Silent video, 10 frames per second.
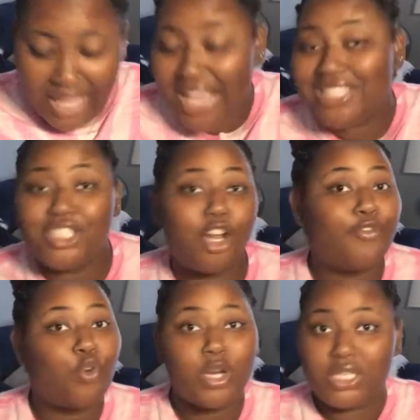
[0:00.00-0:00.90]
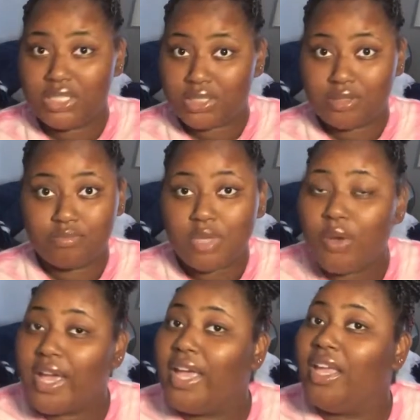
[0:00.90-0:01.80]
is in her 40s,
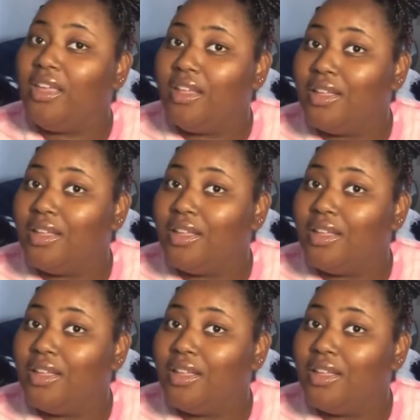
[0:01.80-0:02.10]
okay?